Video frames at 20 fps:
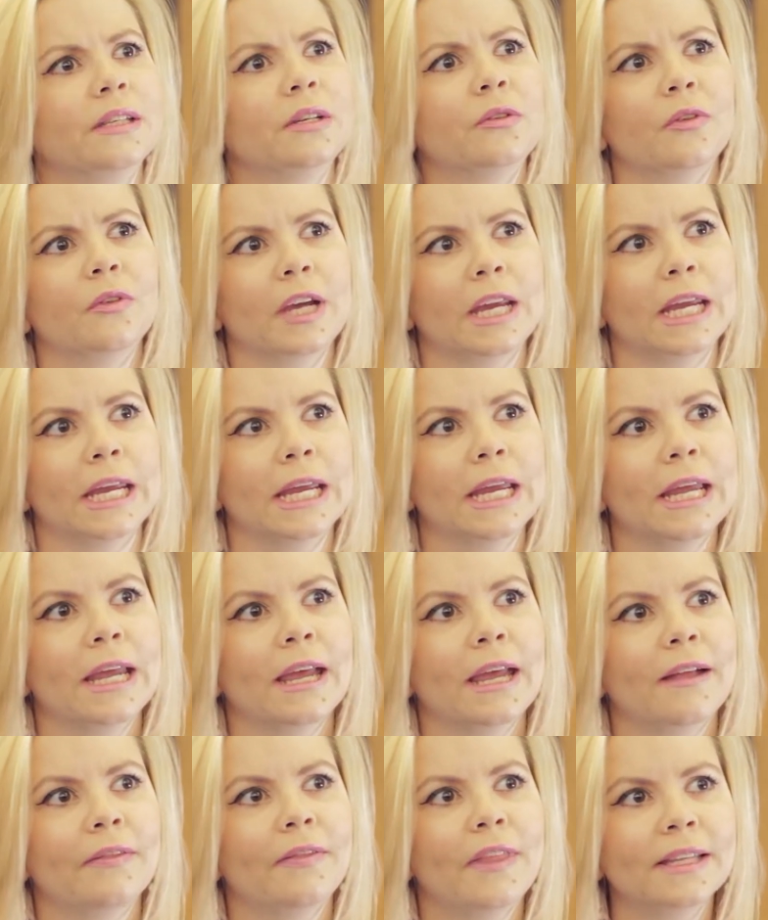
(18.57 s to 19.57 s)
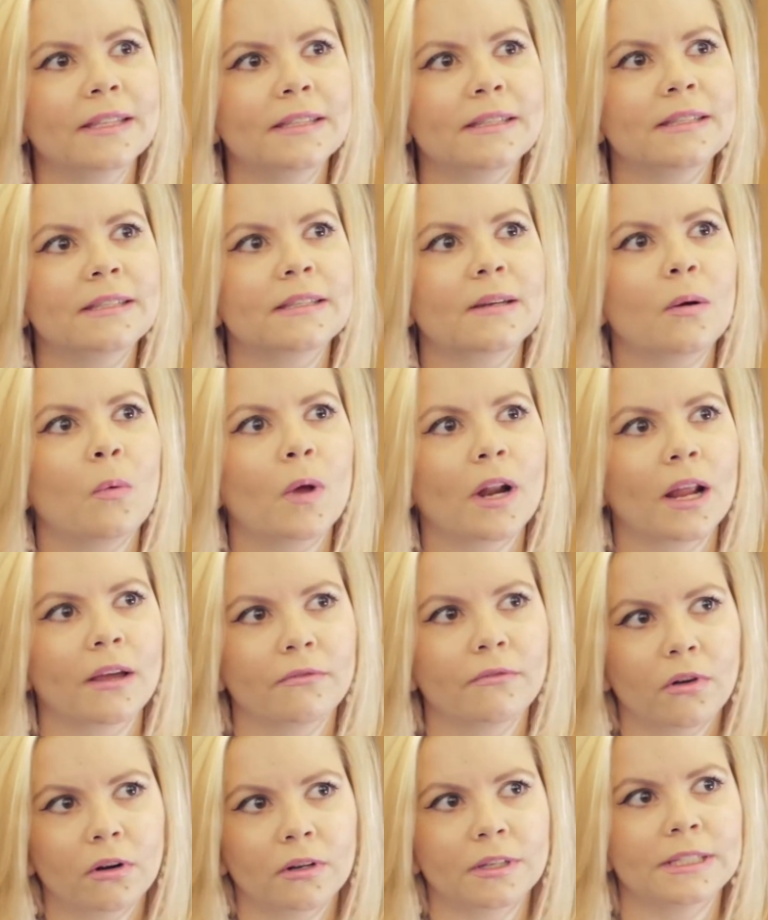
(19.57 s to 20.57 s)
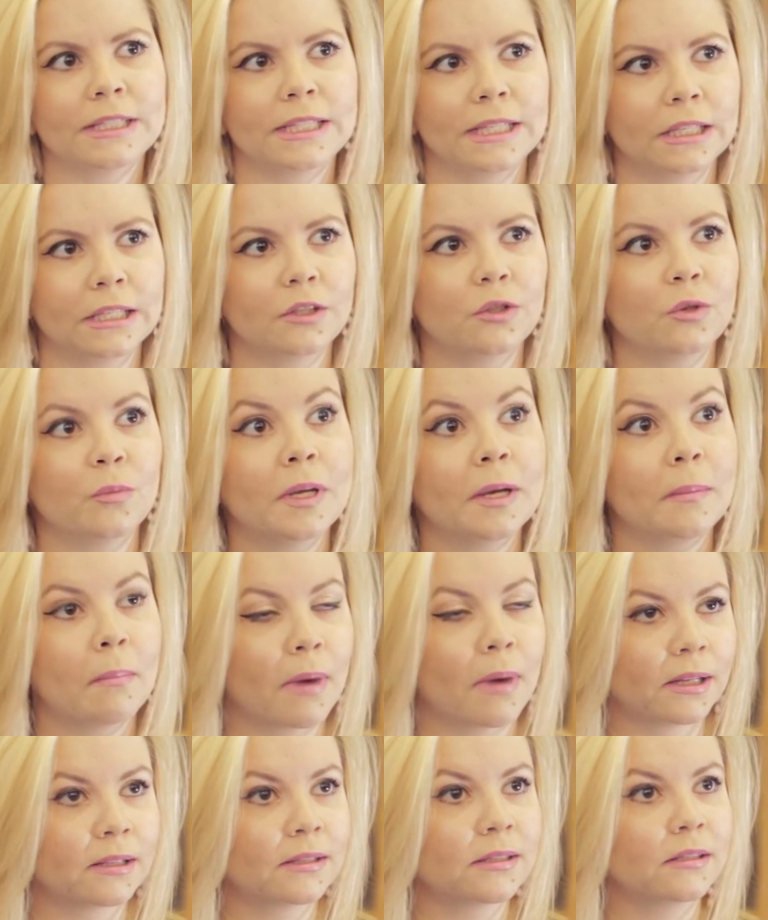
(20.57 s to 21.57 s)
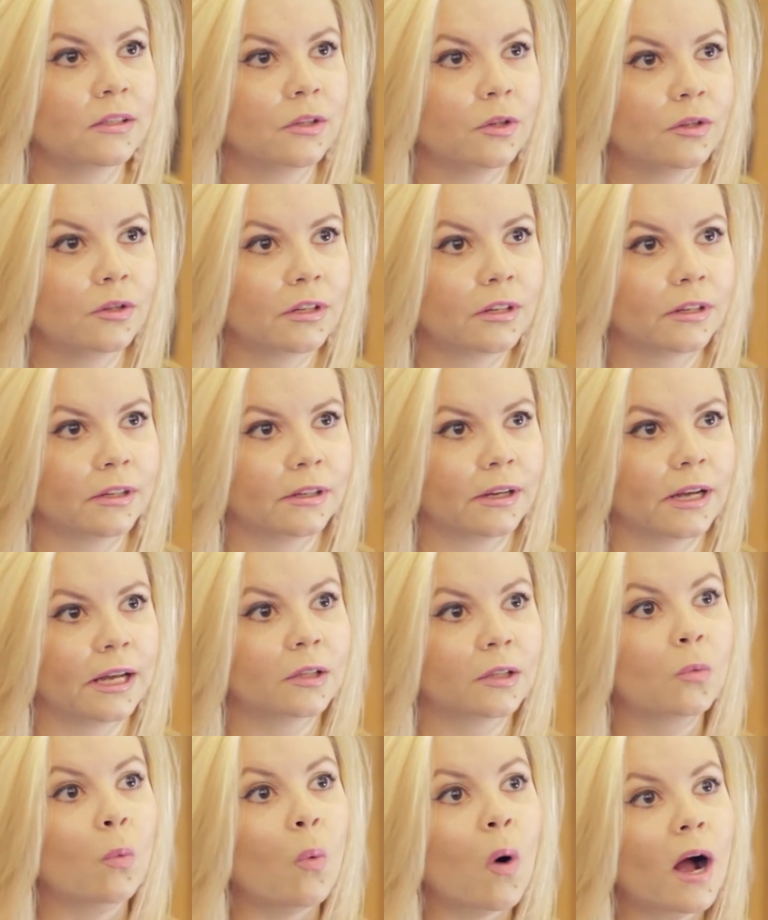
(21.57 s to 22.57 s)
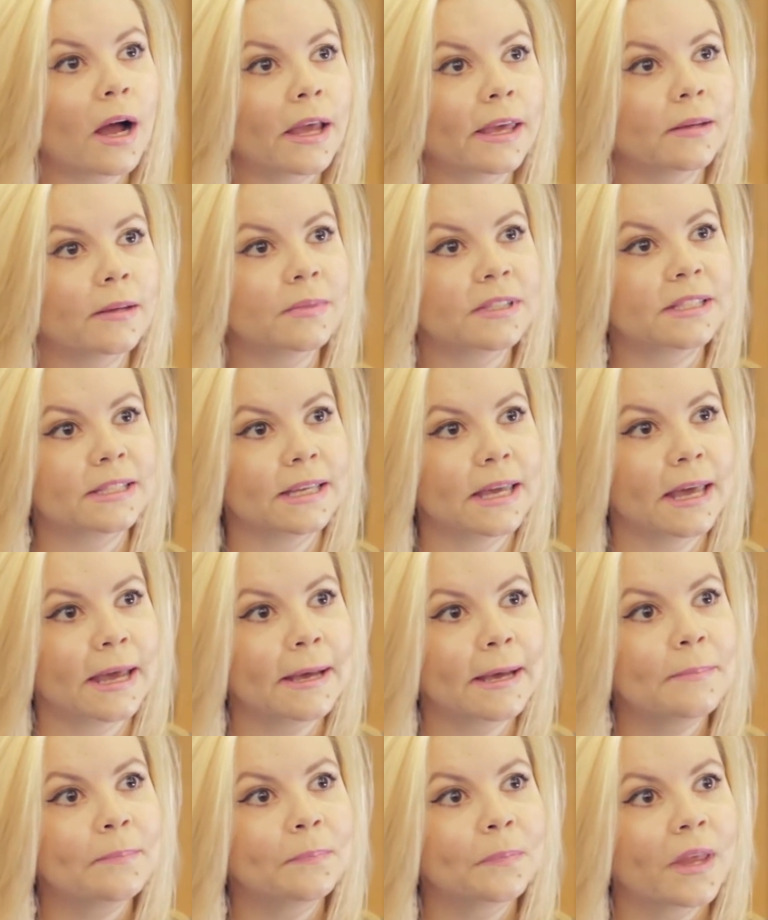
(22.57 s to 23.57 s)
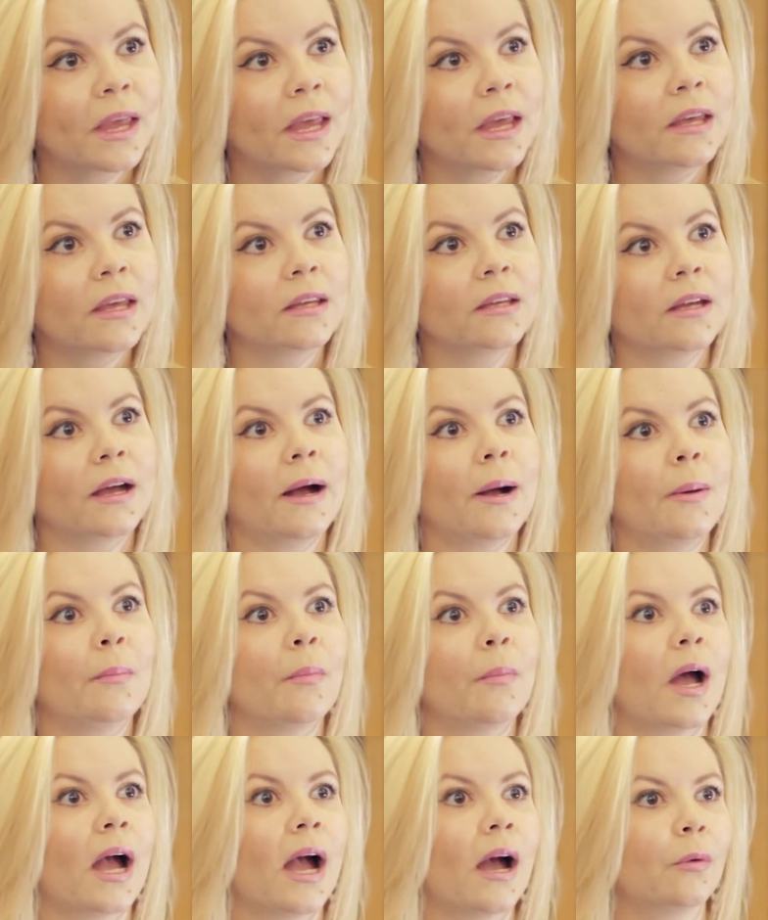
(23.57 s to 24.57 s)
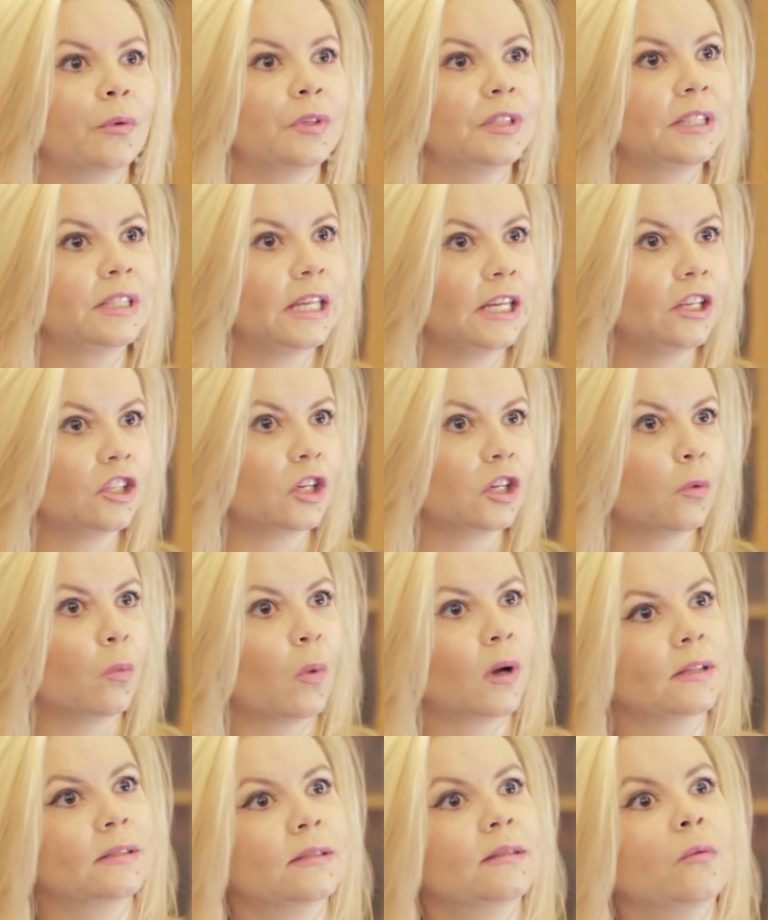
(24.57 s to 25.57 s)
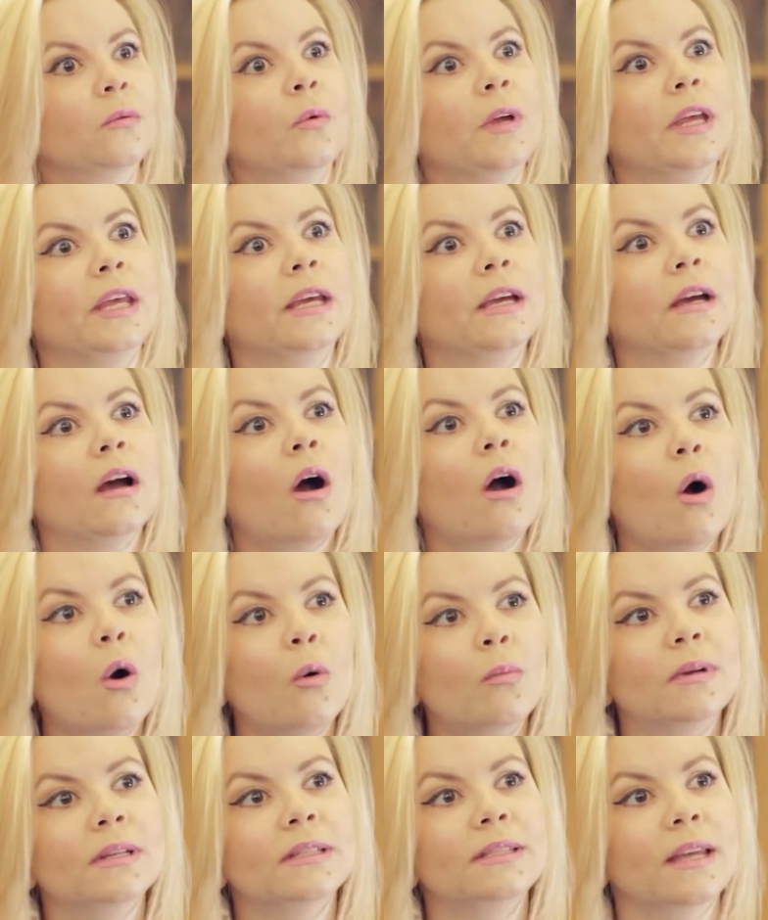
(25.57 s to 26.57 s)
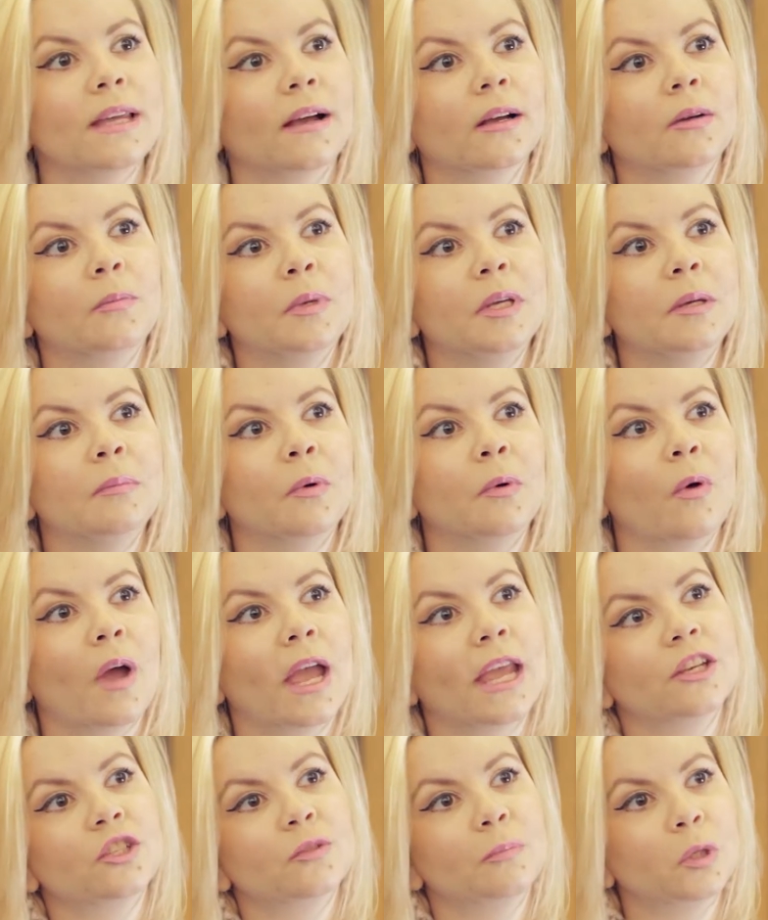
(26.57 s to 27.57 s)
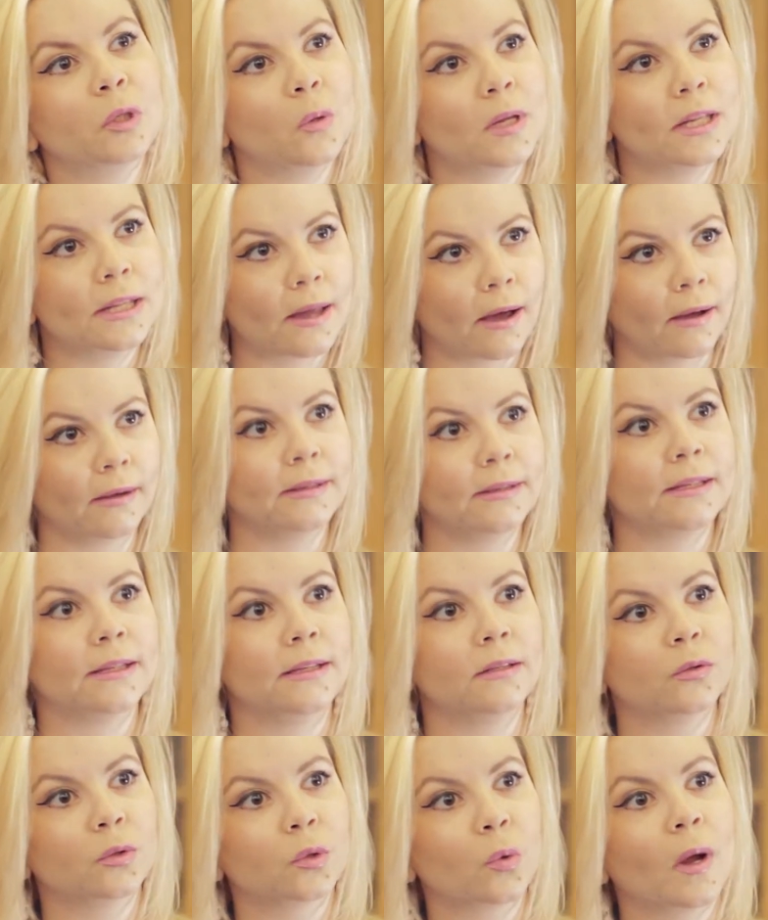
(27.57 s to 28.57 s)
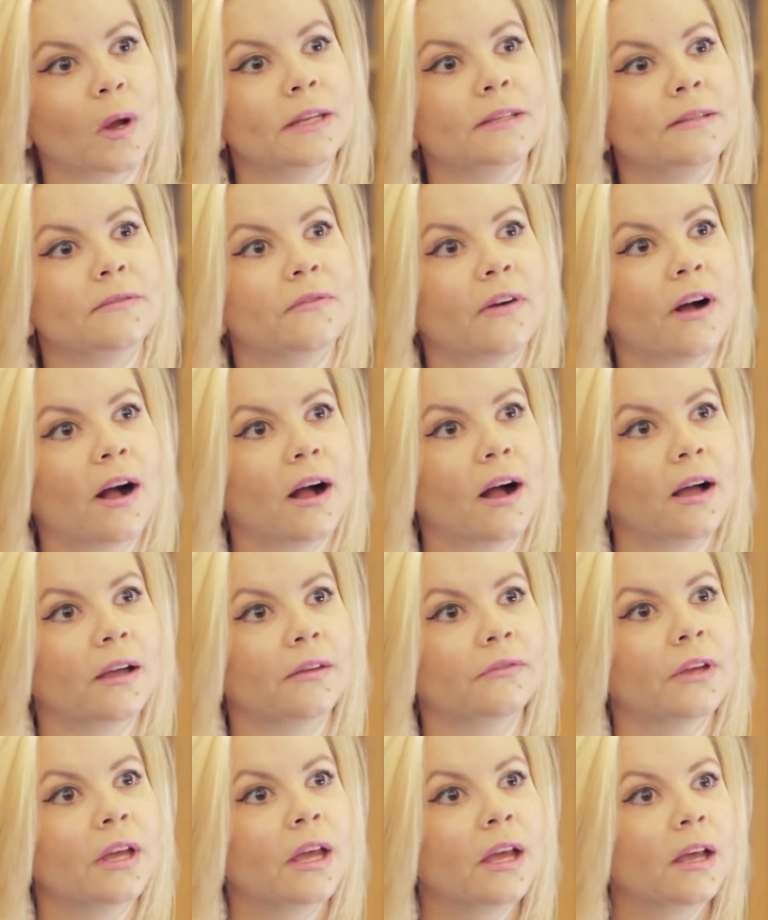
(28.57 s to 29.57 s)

degree. That's when I volunteered to be a maths tutor at YMCA. Um, I was teaching once a week homeless young people aged between 19 to 25.